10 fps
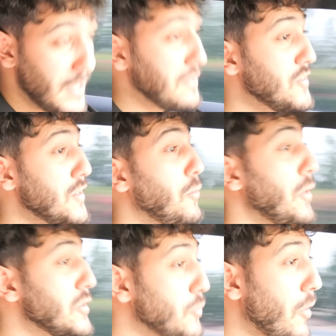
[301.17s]
and then see
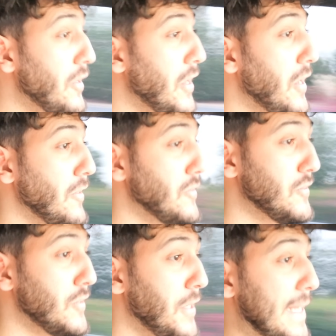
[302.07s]
which one
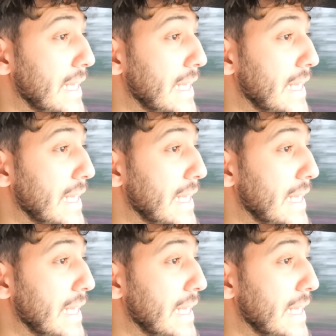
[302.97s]
is